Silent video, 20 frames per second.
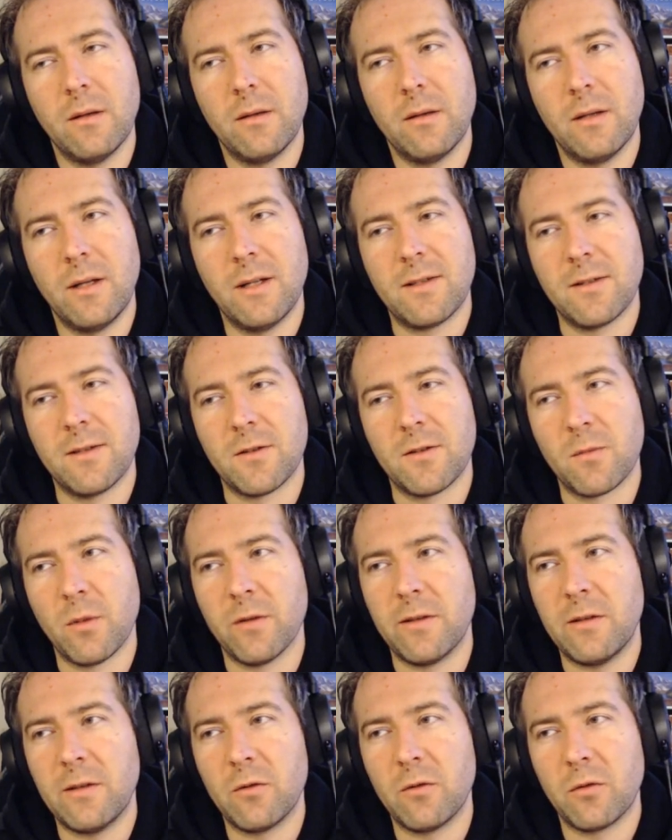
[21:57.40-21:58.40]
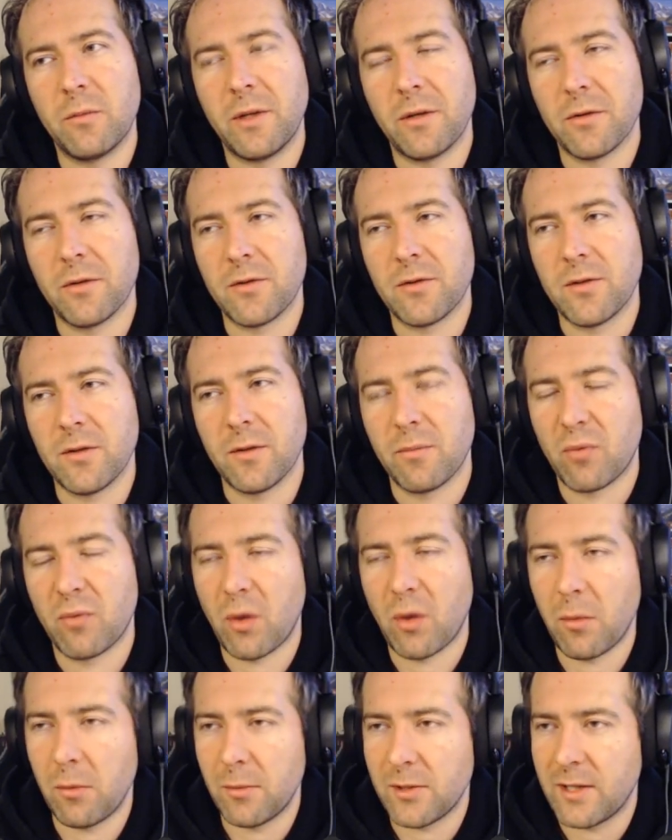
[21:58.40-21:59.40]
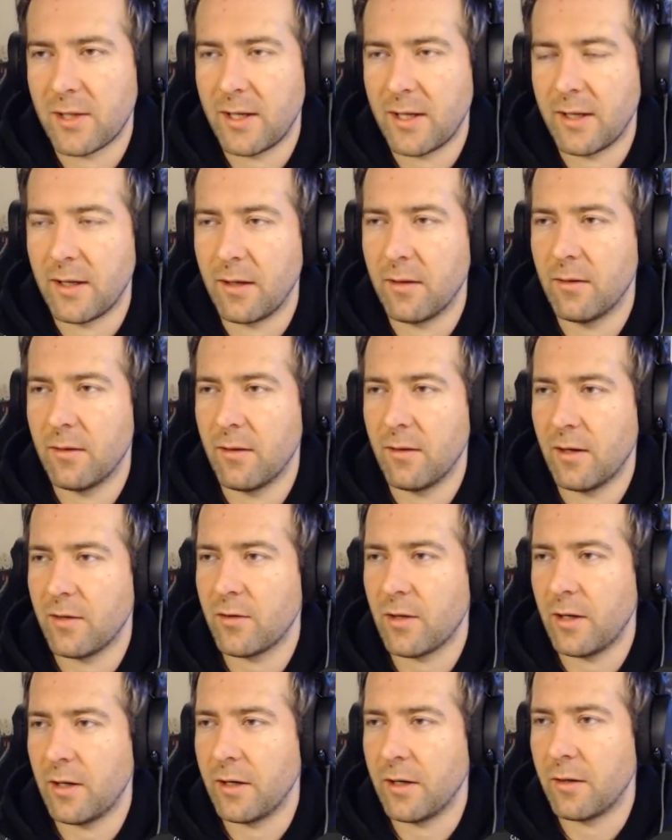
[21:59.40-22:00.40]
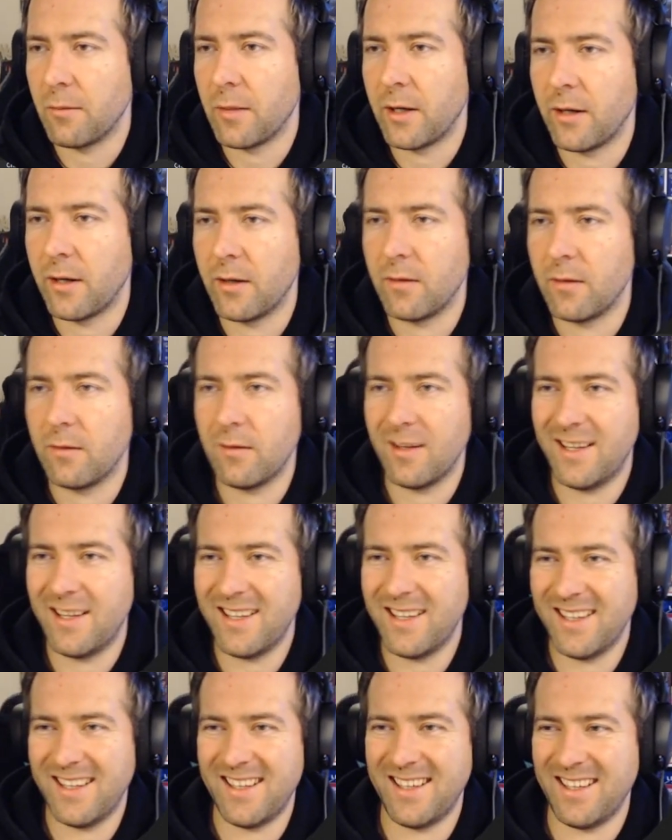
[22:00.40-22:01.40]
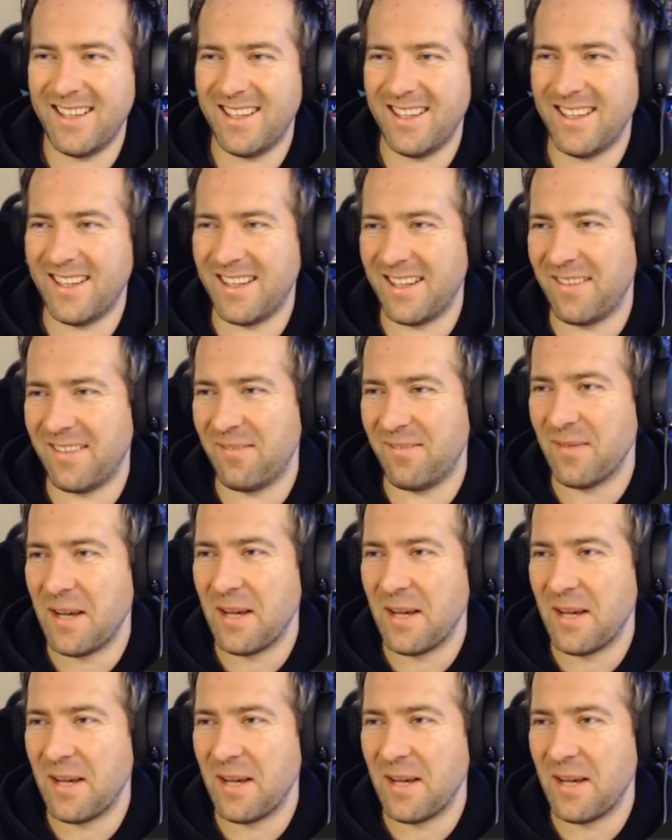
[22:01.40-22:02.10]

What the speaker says: It's a small detour because the problem is getting less clear in my head and I'm